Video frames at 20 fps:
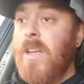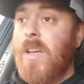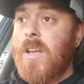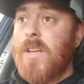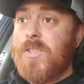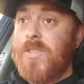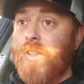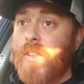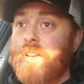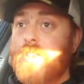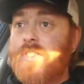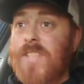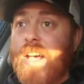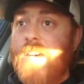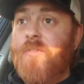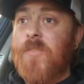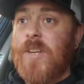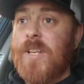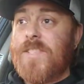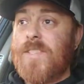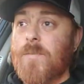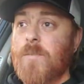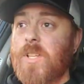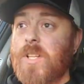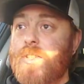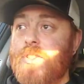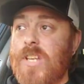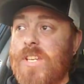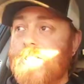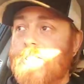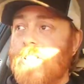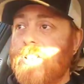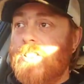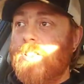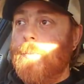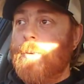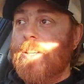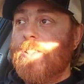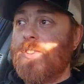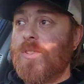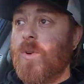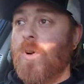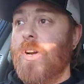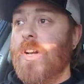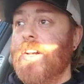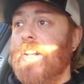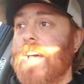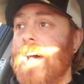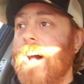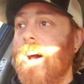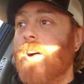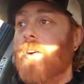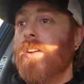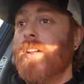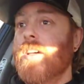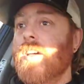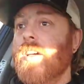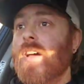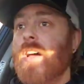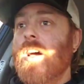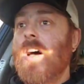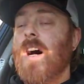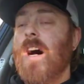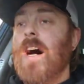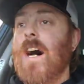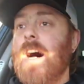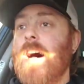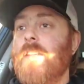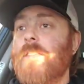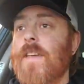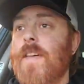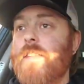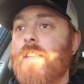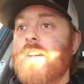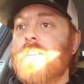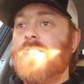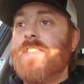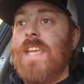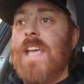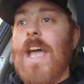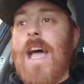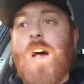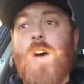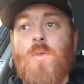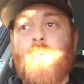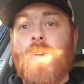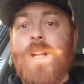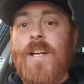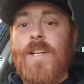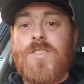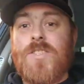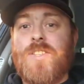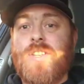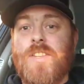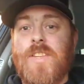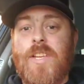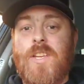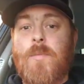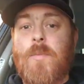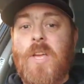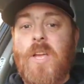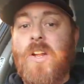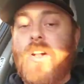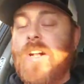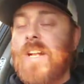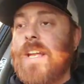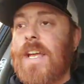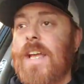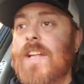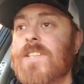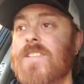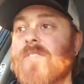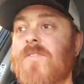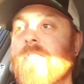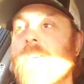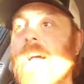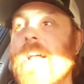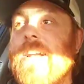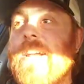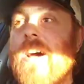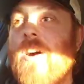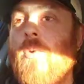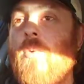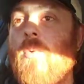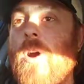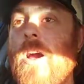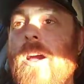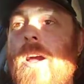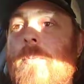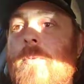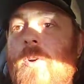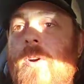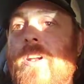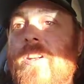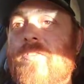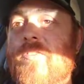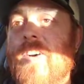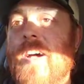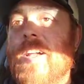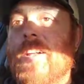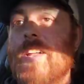So there's definitely some logistics to be sorted out. Then there's the outreach to the community to find out where I'm going to find